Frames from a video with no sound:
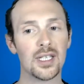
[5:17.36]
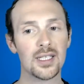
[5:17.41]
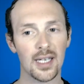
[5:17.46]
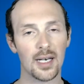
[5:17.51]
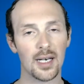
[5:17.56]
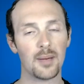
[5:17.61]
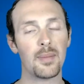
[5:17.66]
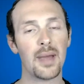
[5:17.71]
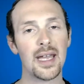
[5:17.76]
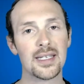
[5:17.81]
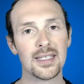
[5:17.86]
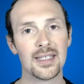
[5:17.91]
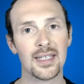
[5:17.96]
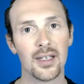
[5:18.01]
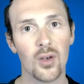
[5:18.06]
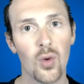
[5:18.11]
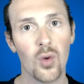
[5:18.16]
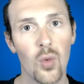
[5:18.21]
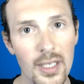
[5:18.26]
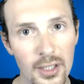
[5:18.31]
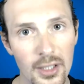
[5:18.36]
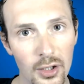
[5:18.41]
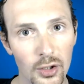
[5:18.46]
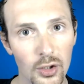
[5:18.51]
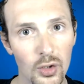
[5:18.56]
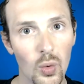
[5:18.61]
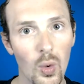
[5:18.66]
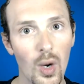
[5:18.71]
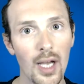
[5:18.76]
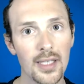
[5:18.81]
These are the best
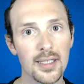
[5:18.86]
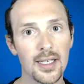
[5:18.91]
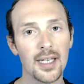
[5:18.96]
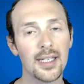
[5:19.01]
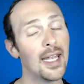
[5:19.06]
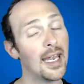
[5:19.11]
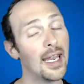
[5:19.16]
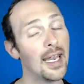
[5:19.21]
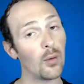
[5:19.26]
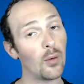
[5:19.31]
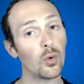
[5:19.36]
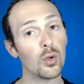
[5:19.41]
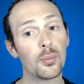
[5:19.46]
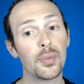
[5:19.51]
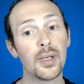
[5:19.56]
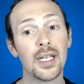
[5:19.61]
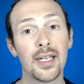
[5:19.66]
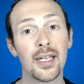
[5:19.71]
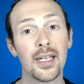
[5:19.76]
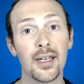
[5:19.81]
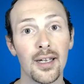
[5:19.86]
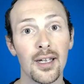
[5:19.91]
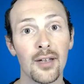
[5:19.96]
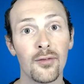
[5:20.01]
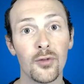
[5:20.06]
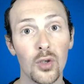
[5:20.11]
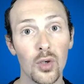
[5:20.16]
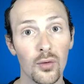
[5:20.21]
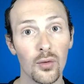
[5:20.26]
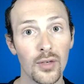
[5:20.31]
questions to ask. And then I will pick
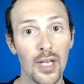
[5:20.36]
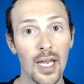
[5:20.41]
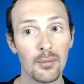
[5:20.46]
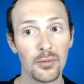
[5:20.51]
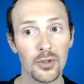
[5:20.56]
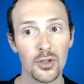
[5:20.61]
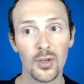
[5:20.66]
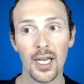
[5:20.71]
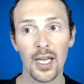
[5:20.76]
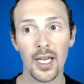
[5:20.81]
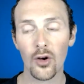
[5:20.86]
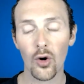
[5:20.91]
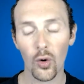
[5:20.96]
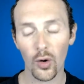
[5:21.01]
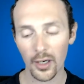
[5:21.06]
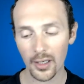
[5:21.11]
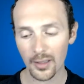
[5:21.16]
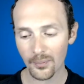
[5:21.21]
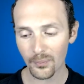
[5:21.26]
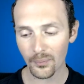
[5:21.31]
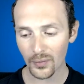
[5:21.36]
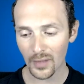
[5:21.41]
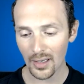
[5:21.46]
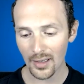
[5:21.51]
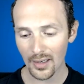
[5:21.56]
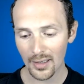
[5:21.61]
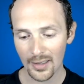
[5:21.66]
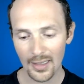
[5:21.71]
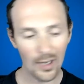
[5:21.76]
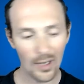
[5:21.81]
a few of them to get going.
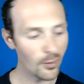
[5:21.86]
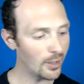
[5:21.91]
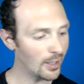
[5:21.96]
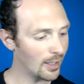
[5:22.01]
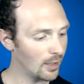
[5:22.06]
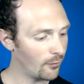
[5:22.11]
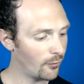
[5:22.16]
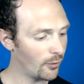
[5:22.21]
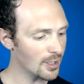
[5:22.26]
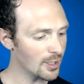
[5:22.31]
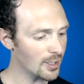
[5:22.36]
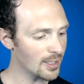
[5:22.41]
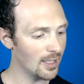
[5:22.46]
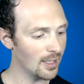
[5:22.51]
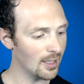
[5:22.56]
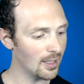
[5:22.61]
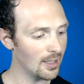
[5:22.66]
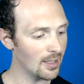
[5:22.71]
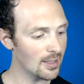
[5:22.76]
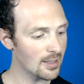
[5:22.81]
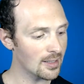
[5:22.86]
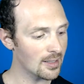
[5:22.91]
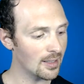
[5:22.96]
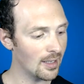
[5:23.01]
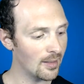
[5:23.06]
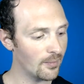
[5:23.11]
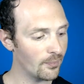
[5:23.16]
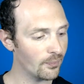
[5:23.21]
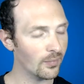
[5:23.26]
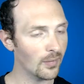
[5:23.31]
Now, Riikka, the first thing
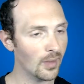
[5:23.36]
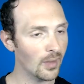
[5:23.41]
is,